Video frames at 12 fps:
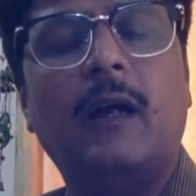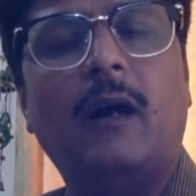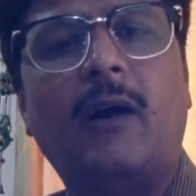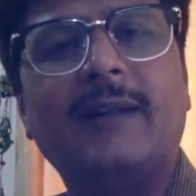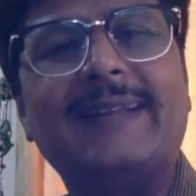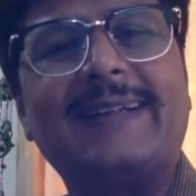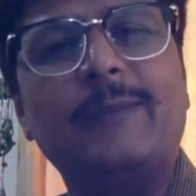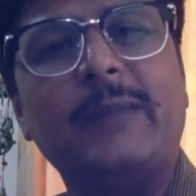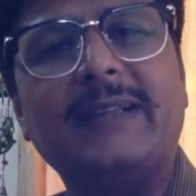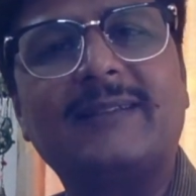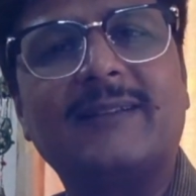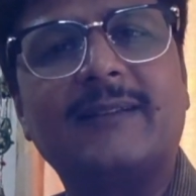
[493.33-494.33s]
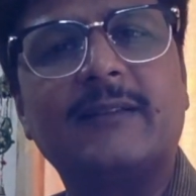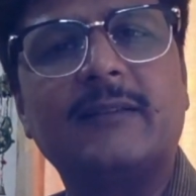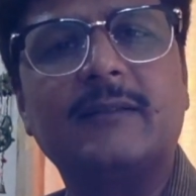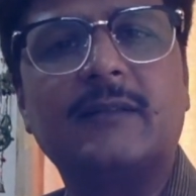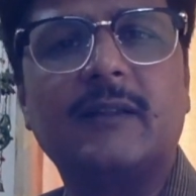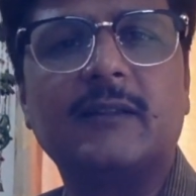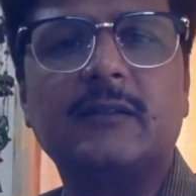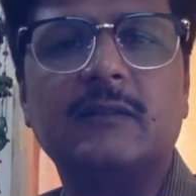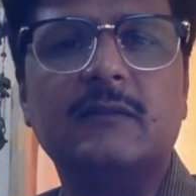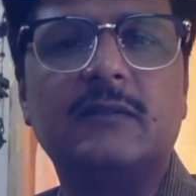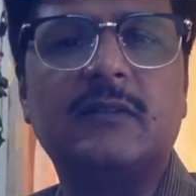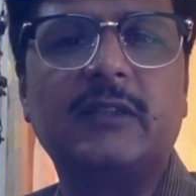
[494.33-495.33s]
or the coming generation,
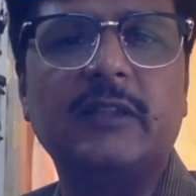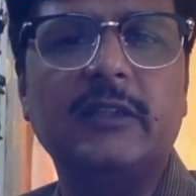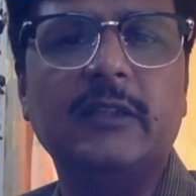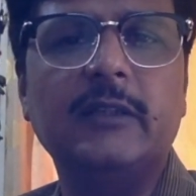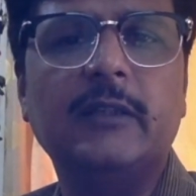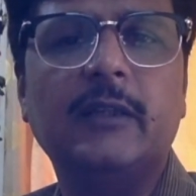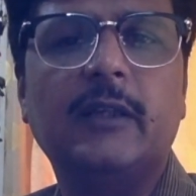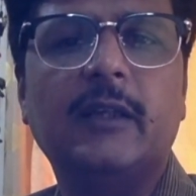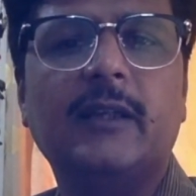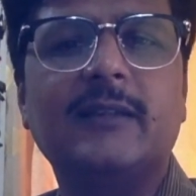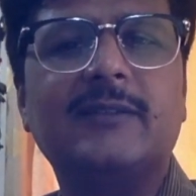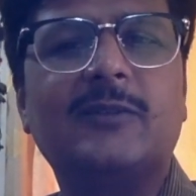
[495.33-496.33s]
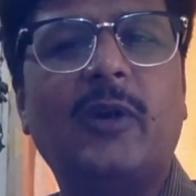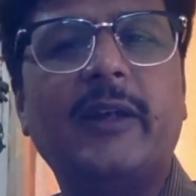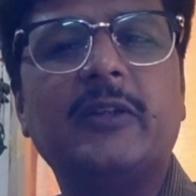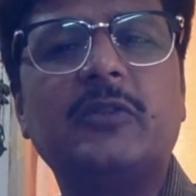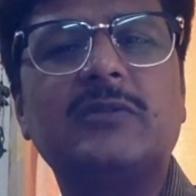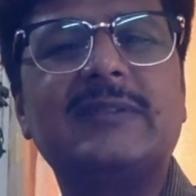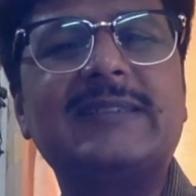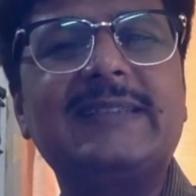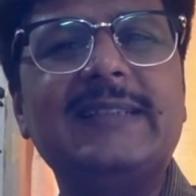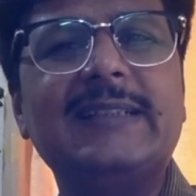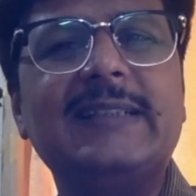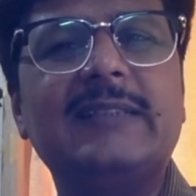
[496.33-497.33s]
Generation Z, is going to
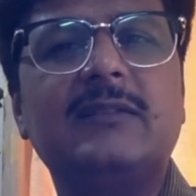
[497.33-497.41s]
stick